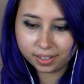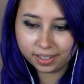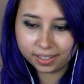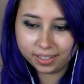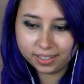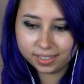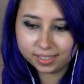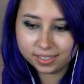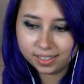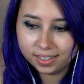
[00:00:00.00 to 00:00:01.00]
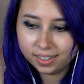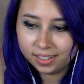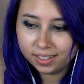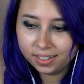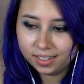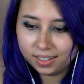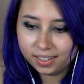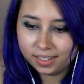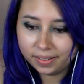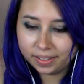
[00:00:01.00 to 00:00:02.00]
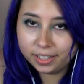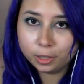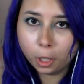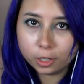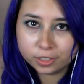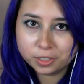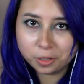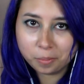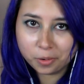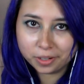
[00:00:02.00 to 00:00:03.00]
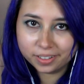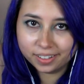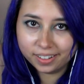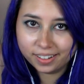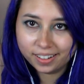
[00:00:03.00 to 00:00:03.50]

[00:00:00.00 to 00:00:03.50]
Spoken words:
like he lost someone.